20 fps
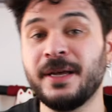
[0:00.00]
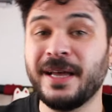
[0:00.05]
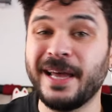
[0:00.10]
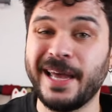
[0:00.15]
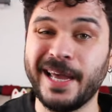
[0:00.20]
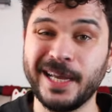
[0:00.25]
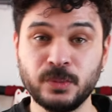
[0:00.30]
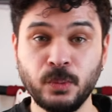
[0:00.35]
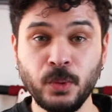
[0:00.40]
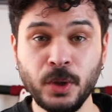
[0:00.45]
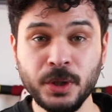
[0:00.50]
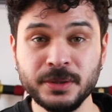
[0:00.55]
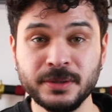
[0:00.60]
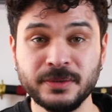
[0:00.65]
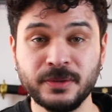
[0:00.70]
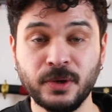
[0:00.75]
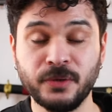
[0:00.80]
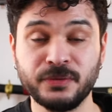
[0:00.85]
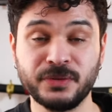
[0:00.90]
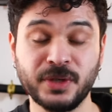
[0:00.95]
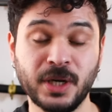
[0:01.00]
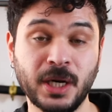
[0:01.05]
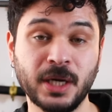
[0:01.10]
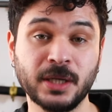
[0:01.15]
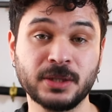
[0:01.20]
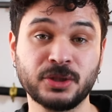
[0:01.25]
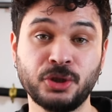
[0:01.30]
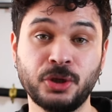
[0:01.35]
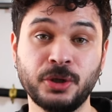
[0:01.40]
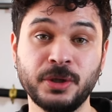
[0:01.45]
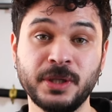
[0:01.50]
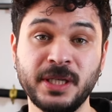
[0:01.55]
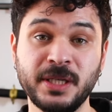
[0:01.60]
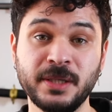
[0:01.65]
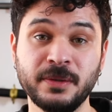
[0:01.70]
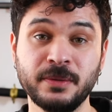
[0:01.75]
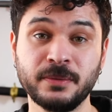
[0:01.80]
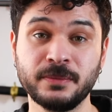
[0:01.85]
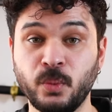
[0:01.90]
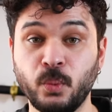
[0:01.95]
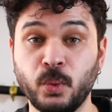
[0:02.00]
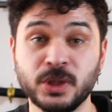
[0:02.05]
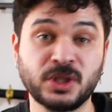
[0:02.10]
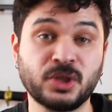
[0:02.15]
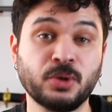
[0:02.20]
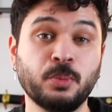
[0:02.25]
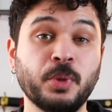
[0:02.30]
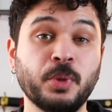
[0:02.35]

Act one of the ARC journey was to